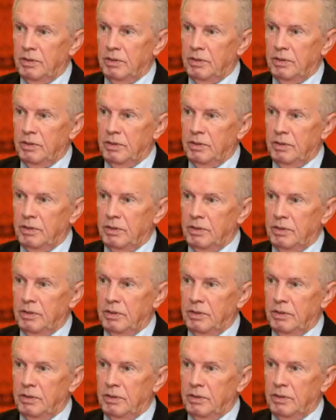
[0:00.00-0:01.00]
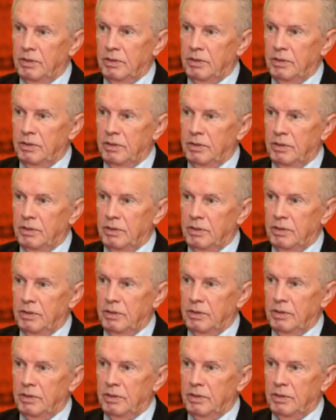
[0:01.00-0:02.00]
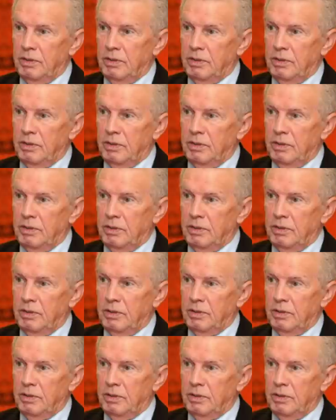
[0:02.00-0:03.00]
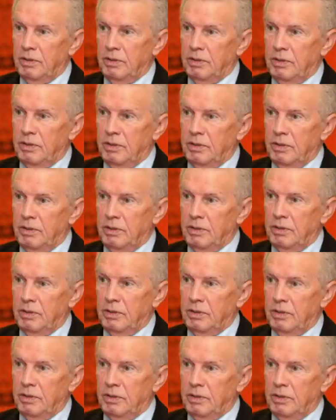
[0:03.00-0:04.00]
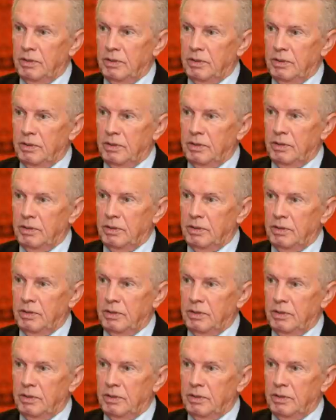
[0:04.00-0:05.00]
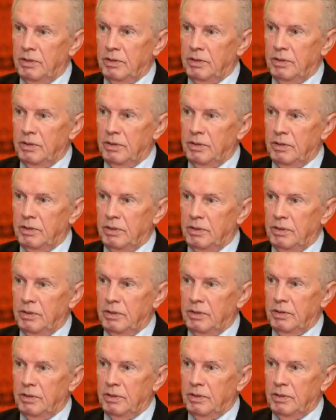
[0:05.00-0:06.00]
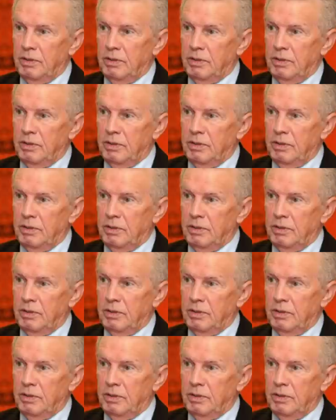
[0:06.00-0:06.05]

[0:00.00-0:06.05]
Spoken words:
This person isn't speaking.